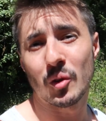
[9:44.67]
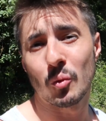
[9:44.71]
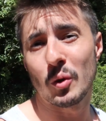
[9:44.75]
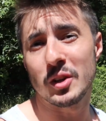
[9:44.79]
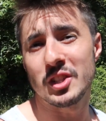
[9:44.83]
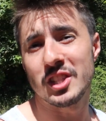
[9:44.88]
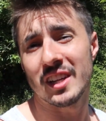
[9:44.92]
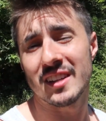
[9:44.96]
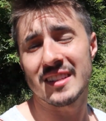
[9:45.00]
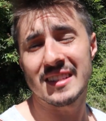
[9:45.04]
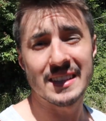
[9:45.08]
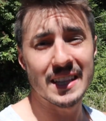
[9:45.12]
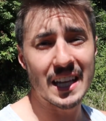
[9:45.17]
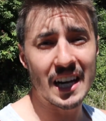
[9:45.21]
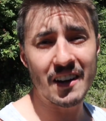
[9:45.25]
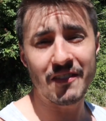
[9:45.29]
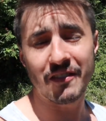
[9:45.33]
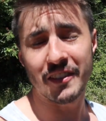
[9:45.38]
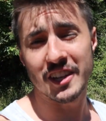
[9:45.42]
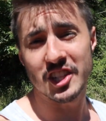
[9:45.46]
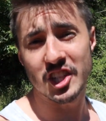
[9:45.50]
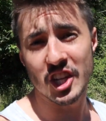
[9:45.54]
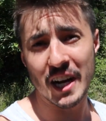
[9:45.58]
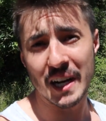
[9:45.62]
We just
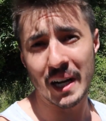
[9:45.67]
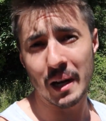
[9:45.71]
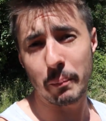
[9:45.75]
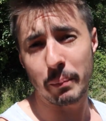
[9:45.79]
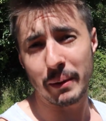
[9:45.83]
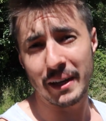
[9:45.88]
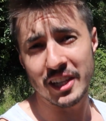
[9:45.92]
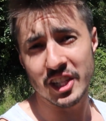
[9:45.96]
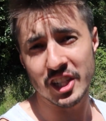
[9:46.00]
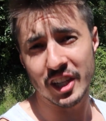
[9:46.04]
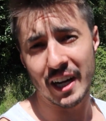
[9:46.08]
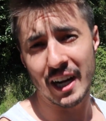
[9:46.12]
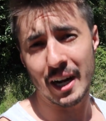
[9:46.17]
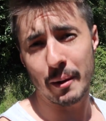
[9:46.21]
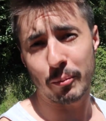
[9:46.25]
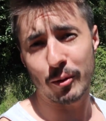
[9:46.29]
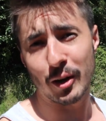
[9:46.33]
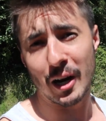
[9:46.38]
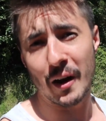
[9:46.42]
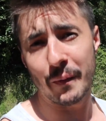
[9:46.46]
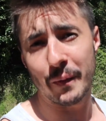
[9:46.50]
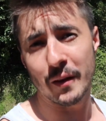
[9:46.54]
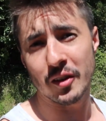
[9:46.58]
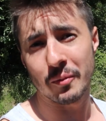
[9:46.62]
left the China Beach
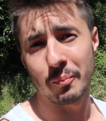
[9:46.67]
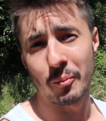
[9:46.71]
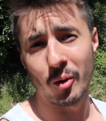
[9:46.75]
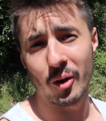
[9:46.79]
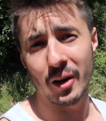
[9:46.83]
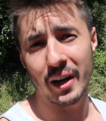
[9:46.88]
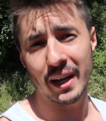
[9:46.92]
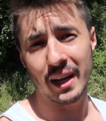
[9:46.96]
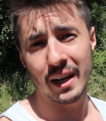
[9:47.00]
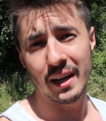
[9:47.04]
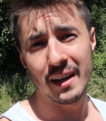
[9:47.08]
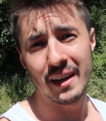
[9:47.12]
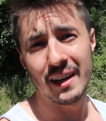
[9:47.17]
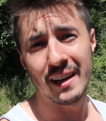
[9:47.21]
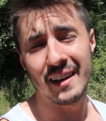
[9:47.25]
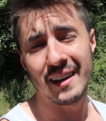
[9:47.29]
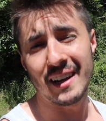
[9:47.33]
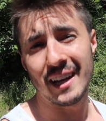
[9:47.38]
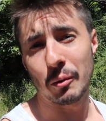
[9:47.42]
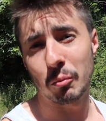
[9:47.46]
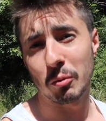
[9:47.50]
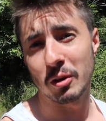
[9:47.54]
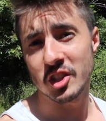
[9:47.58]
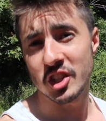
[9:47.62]
campground this morning,
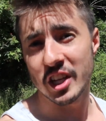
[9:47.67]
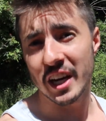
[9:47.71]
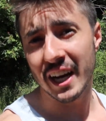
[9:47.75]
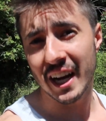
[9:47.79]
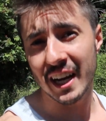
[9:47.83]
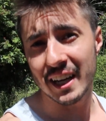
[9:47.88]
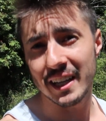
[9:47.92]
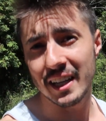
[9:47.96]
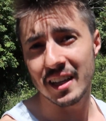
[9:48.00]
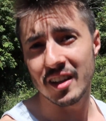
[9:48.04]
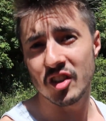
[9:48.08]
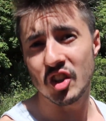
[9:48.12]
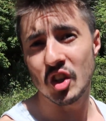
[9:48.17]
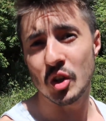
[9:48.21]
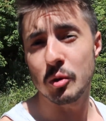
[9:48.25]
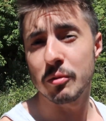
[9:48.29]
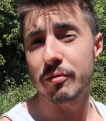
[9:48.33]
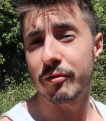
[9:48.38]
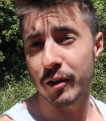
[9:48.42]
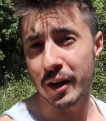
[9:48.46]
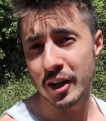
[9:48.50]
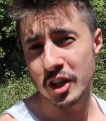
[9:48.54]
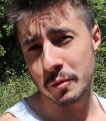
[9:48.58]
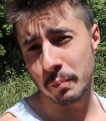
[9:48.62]
and we're checking into
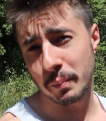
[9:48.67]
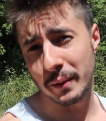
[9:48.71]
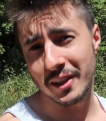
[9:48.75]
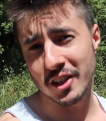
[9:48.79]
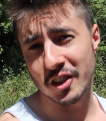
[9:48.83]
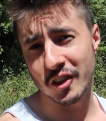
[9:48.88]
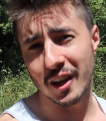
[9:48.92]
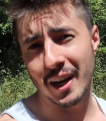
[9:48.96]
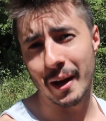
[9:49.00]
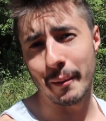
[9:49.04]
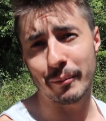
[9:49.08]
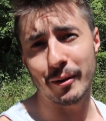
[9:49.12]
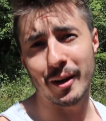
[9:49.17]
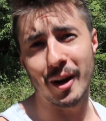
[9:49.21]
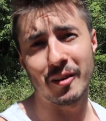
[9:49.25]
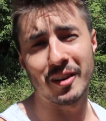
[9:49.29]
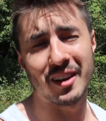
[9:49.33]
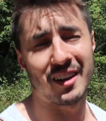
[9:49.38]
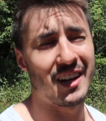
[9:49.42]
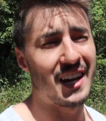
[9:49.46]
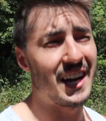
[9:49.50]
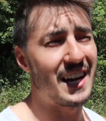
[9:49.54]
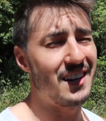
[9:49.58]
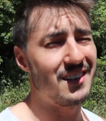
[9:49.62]
French Beach campground
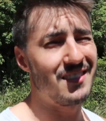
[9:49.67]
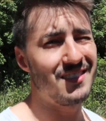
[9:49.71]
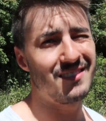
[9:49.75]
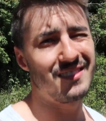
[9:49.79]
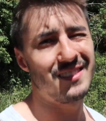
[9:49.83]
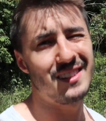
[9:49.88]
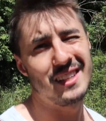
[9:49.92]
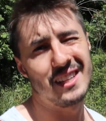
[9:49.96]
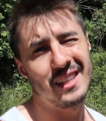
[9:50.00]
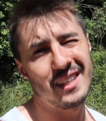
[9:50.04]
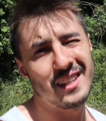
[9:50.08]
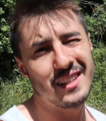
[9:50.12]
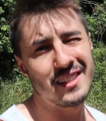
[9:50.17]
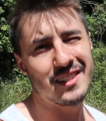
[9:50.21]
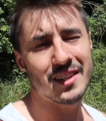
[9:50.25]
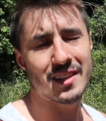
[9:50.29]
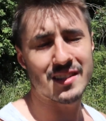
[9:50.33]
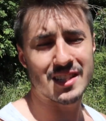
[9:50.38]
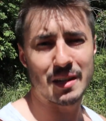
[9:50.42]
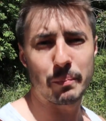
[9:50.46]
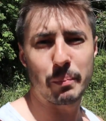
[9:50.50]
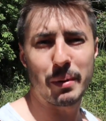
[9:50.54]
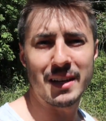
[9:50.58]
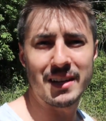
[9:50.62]
tonight.
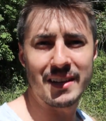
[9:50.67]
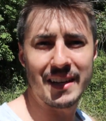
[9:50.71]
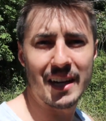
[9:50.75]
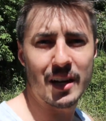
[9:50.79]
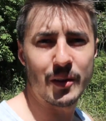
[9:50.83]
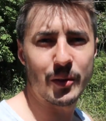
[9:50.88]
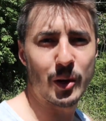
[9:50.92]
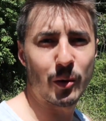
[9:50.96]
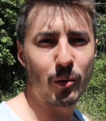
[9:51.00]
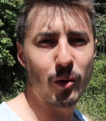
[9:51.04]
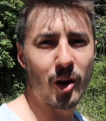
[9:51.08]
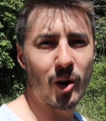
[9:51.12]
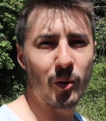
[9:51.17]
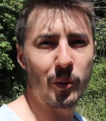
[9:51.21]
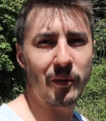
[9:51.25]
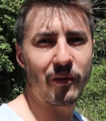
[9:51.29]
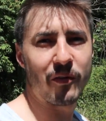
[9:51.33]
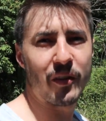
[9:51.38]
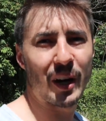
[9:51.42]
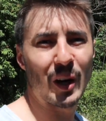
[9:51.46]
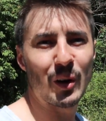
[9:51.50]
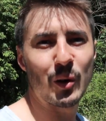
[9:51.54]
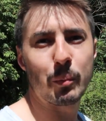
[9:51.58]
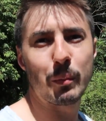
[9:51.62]
Just a bit down the road, we
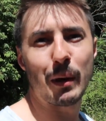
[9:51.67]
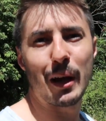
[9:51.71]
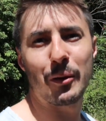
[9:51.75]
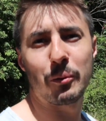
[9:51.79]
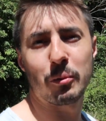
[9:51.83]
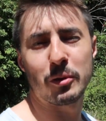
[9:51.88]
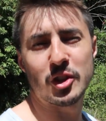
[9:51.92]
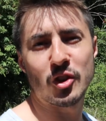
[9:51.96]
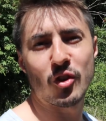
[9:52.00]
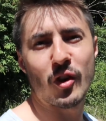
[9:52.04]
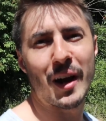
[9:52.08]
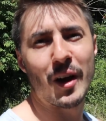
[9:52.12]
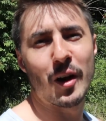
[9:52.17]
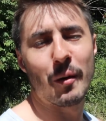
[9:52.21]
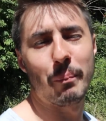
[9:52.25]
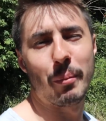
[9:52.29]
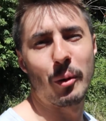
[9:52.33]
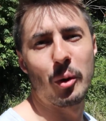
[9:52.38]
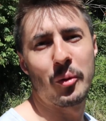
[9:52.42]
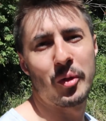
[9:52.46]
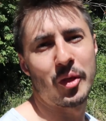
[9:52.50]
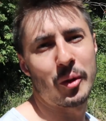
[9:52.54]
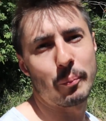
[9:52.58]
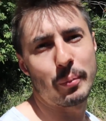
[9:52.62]
figured we might as well try out
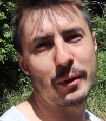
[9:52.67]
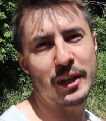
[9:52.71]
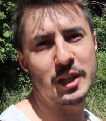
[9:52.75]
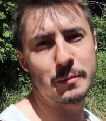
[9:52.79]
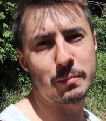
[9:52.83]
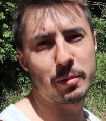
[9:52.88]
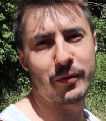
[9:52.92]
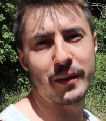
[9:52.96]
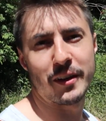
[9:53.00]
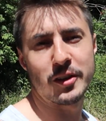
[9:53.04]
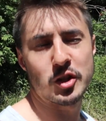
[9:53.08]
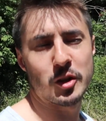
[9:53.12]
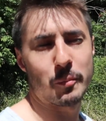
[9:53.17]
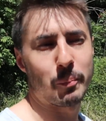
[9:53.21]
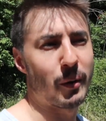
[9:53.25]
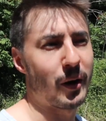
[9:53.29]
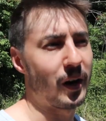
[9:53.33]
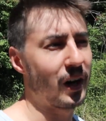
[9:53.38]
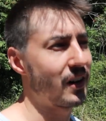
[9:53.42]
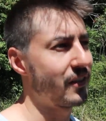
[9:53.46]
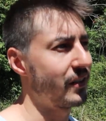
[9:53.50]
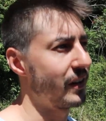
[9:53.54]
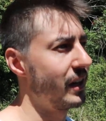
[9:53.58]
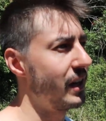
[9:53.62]
both the beach provincial
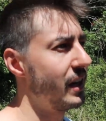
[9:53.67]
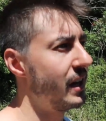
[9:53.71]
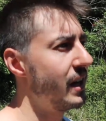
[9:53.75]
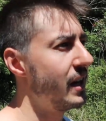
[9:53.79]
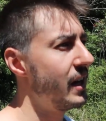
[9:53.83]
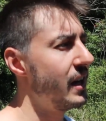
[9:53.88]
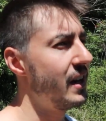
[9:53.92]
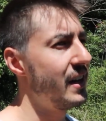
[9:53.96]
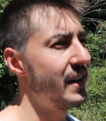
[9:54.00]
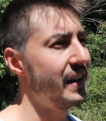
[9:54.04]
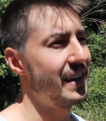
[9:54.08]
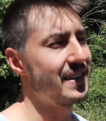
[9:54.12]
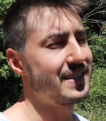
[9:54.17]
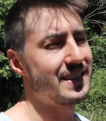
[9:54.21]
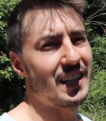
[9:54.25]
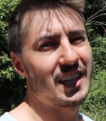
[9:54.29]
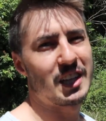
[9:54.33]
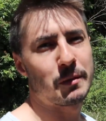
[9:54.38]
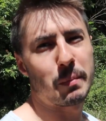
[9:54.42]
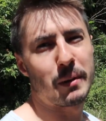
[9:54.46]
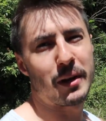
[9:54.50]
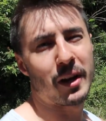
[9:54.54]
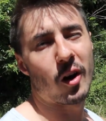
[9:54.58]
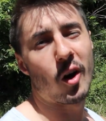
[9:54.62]
parks, and instead
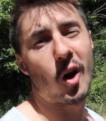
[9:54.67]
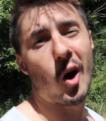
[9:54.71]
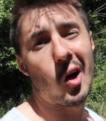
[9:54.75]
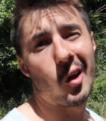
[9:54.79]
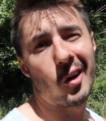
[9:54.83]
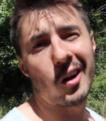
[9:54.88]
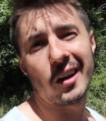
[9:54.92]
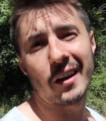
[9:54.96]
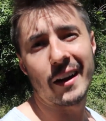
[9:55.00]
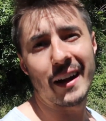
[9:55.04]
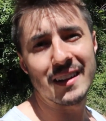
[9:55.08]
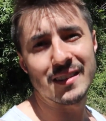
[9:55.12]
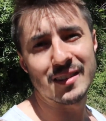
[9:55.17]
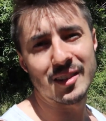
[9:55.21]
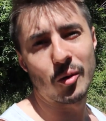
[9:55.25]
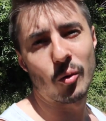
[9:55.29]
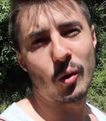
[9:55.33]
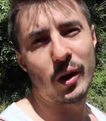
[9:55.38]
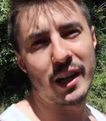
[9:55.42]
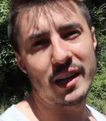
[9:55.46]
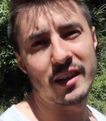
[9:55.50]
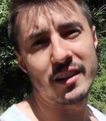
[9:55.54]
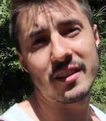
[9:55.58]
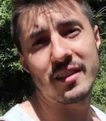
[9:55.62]
of spending all our nights at
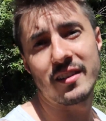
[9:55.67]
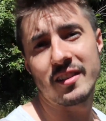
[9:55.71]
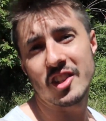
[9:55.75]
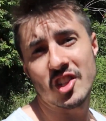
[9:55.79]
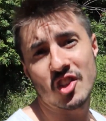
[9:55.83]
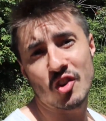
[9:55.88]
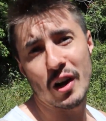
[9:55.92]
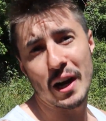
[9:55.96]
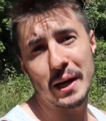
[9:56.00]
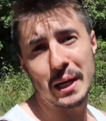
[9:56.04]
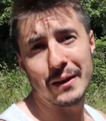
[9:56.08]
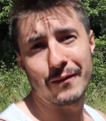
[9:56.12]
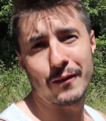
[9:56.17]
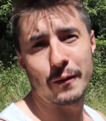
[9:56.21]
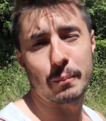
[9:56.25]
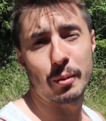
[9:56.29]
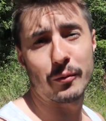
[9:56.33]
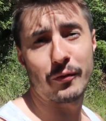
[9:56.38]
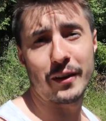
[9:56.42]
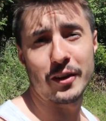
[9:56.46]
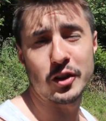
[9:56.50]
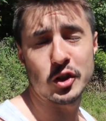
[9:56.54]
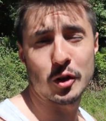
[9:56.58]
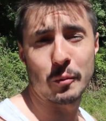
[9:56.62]
one, try a different
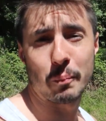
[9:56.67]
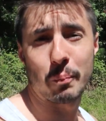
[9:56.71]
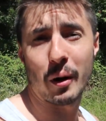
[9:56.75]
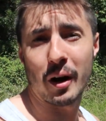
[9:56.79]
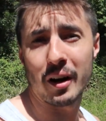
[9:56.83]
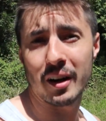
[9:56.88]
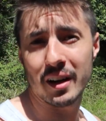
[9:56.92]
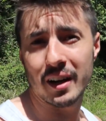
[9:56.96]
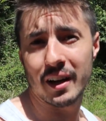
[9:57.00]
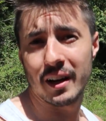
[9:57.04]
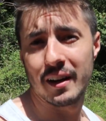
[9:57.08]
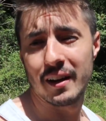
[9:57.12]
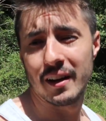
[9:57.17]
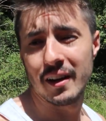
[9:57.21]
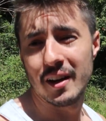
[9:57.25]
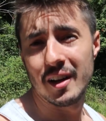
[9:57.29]
provincial park.